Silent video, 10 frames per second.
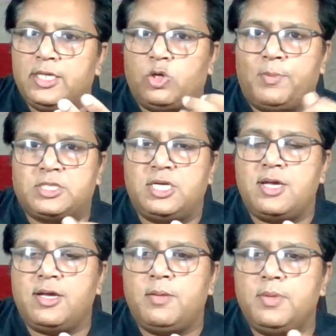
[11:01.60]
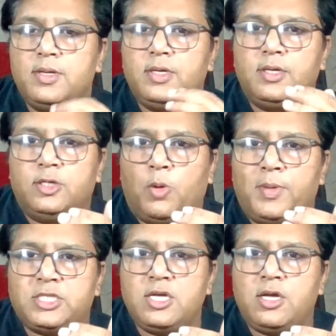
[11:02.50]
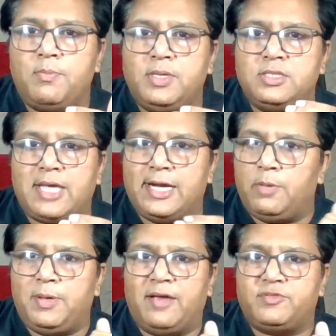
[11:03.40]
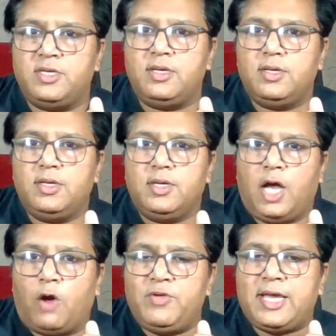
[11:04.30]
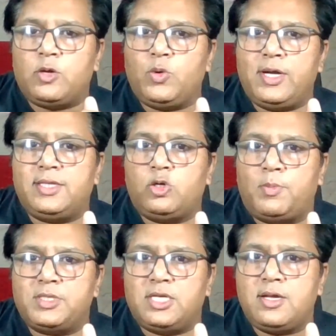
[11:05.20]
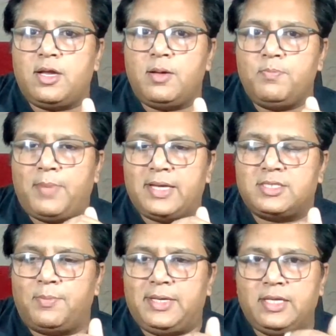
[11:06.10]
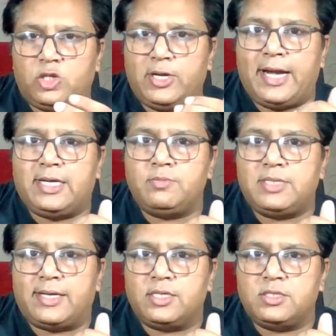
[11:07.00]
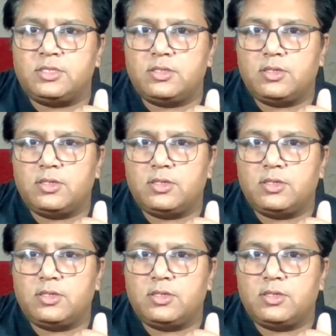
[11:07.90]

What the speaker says: the domestic income. Domestic income means NDPFC. How we calculate the domestic income? By submitting three items, that is